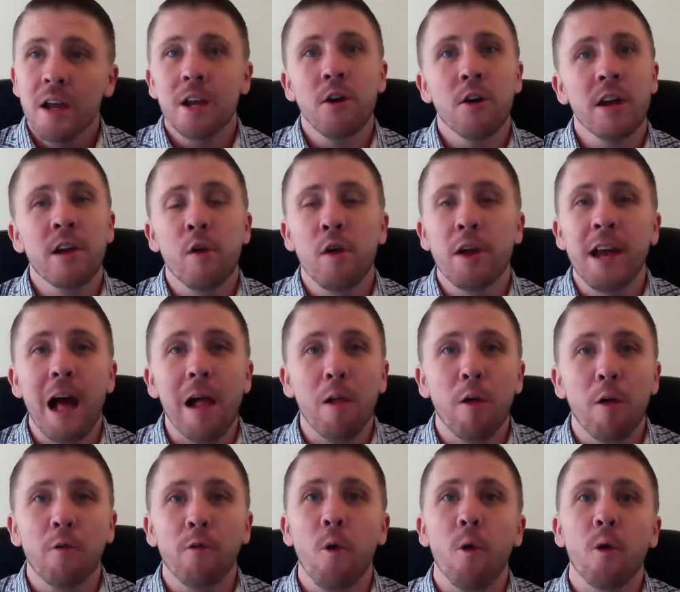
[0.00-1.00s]
you know, here in
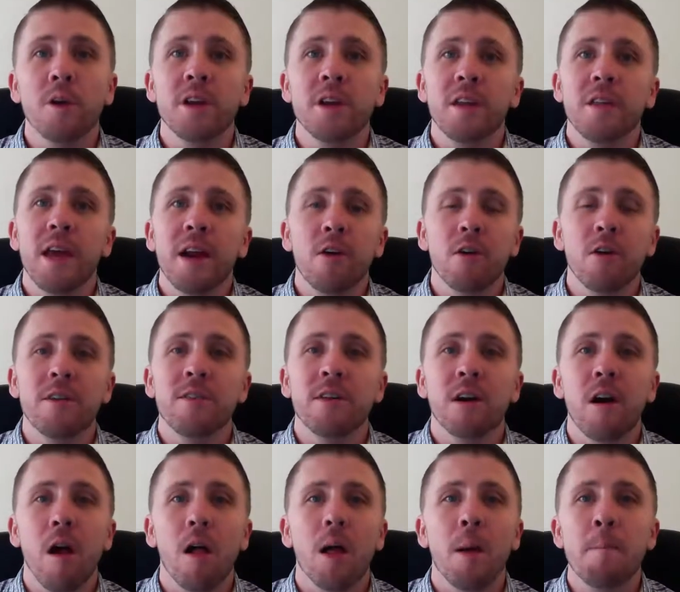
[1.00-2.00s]
California they don't
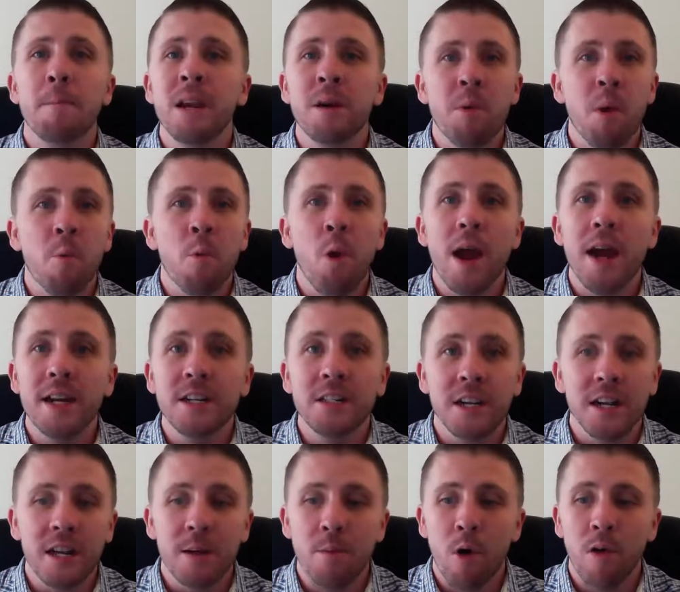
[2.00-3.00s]
even call it minimum
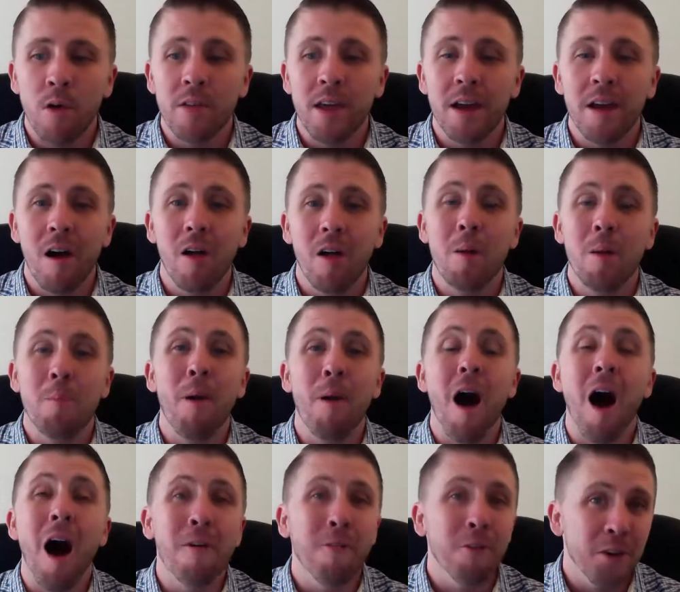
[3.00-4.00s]
wage anymore. They call it
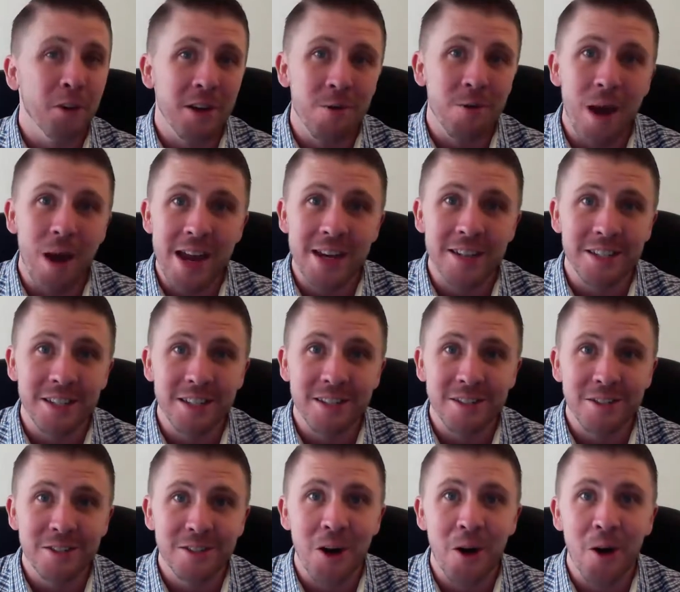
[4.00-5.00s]
poverty
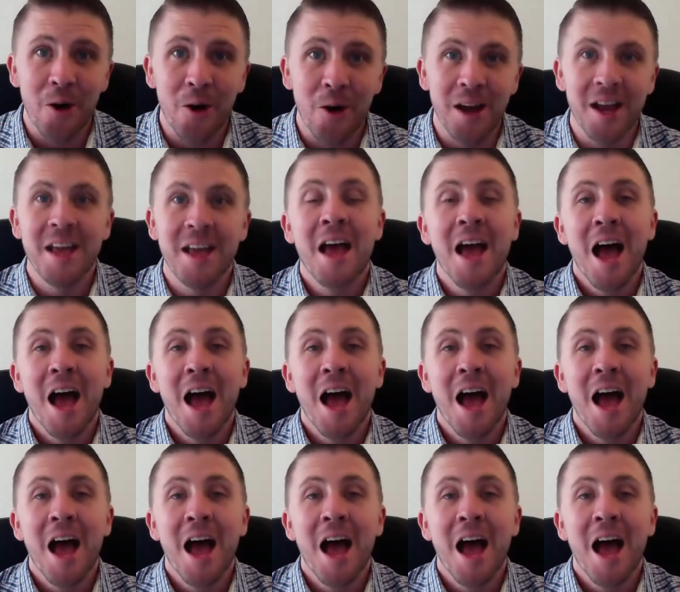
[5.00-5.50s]
wages. So,